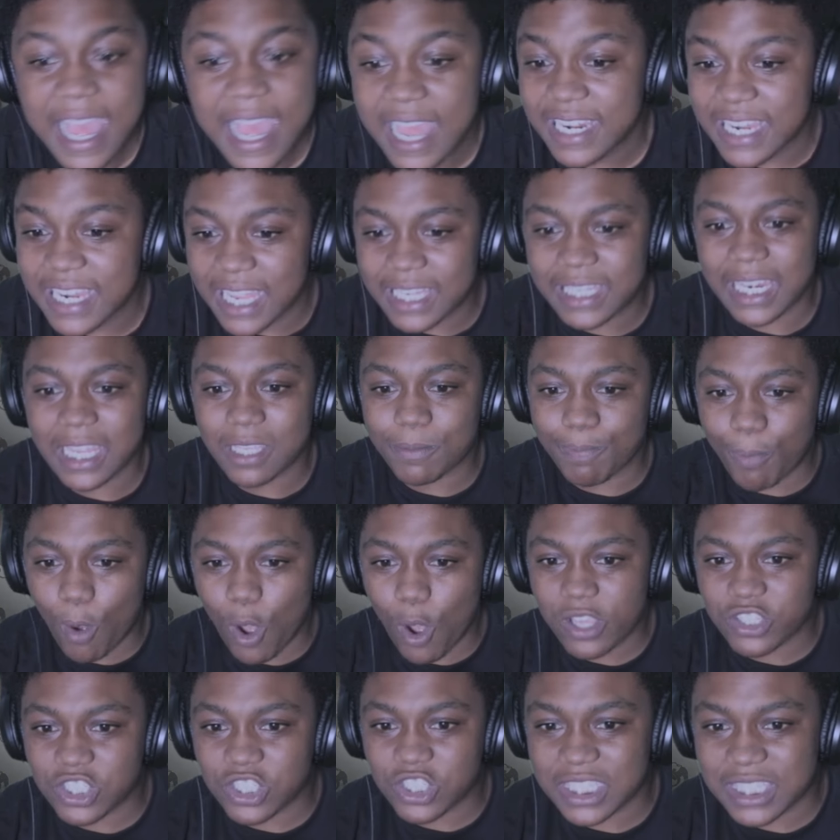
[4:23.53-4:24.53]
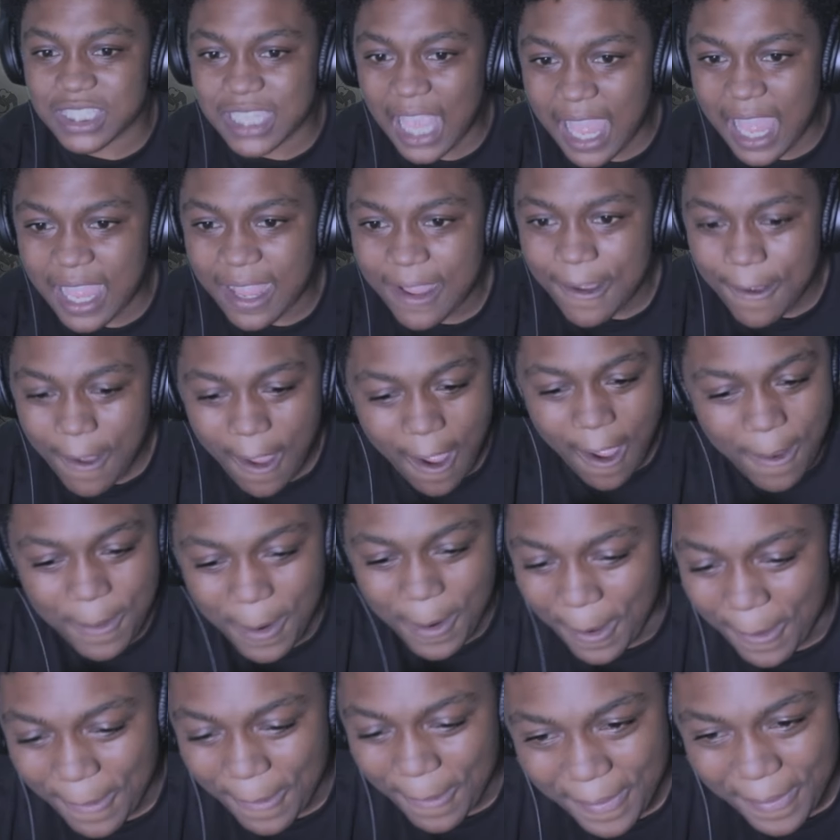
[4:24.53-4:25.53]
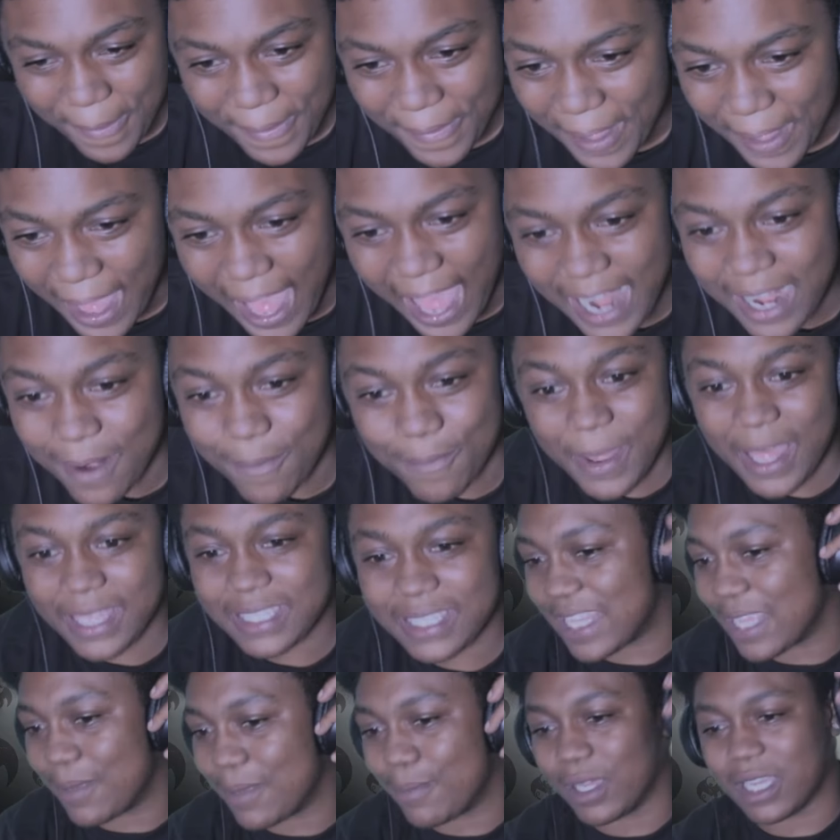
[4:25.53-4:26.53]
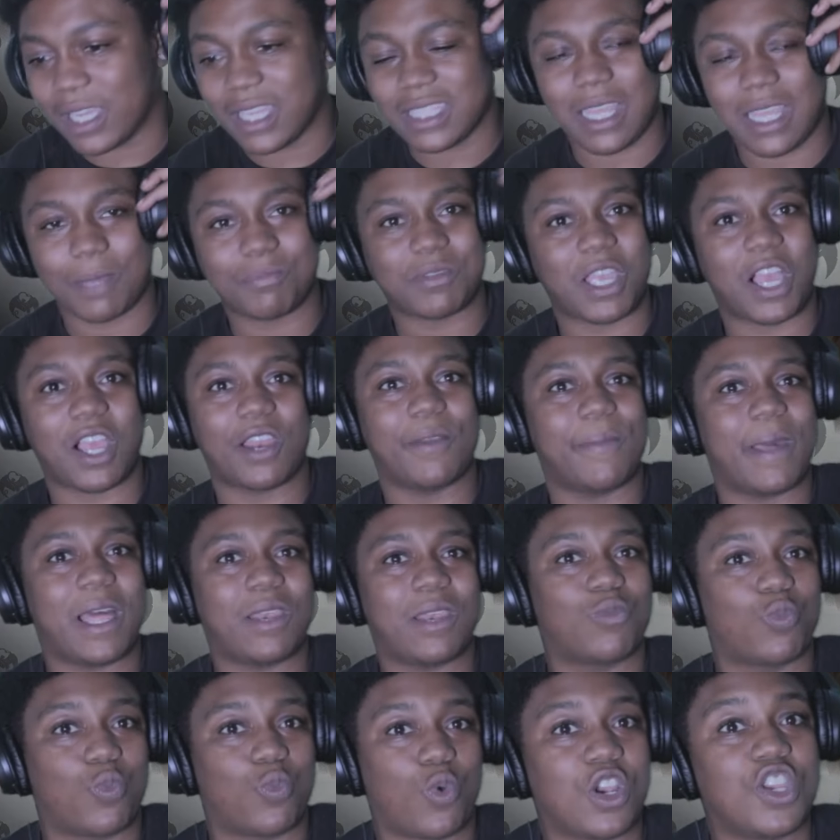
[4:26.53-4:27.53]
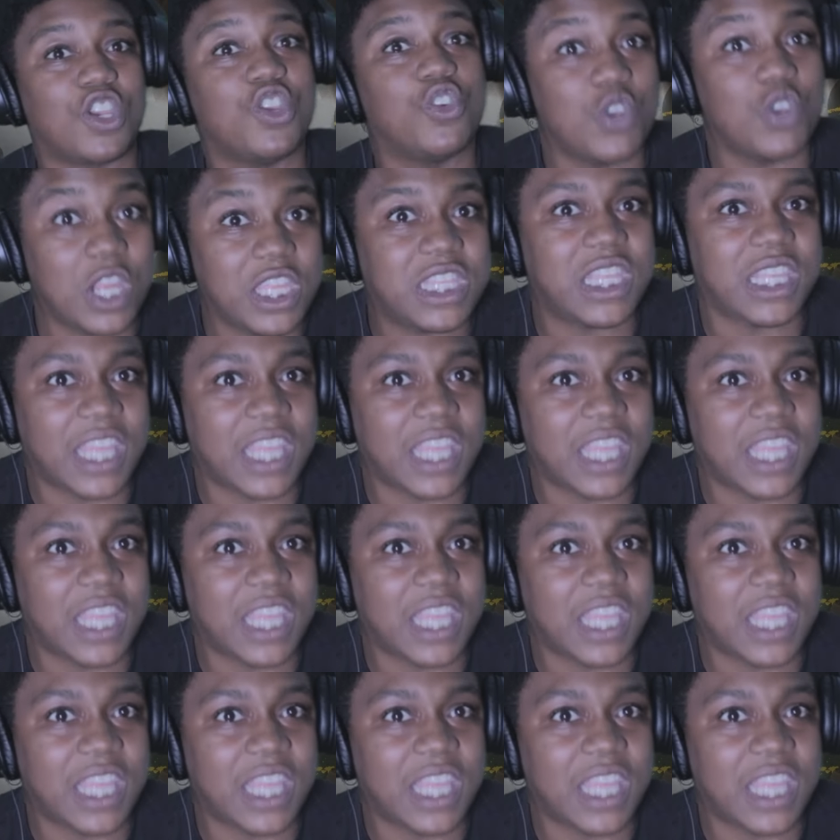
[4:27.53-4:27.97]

Did this boy just say, hold on, I done missed it because I'm talking about where you need to